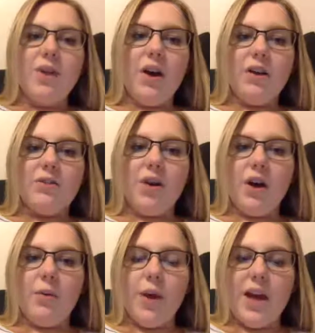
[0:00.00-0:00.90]
was
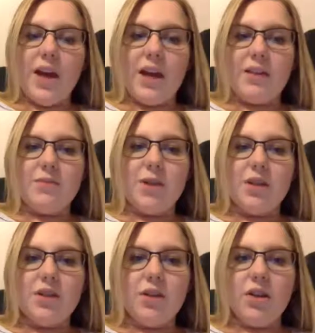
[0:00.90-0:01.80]
felt as far away
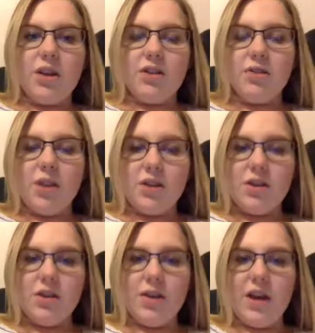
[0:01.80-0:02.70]
as Minnesota and
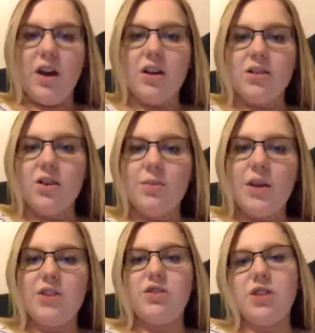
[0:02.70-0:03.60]
Toronto, it caused
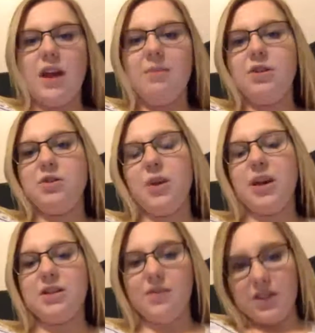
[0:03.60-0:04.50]
no major damage
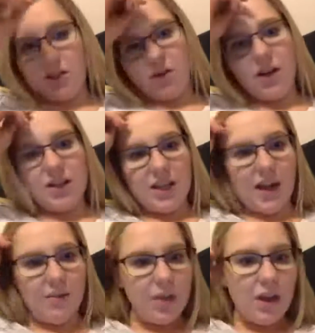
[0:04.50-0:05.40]
because of its great
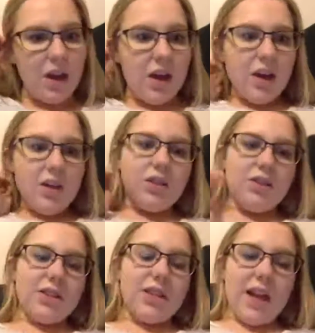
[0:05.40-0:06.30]
depth.
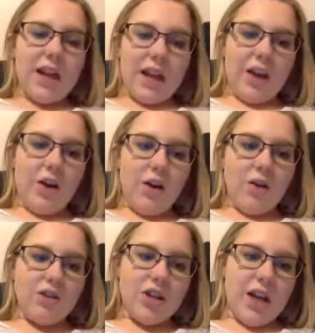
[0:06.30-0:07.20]
So it's saying like
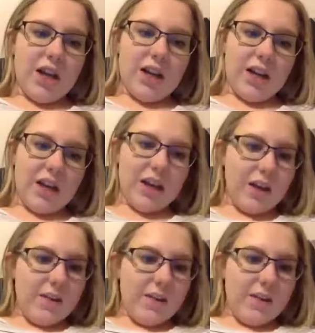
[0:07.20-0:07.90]
oceanic,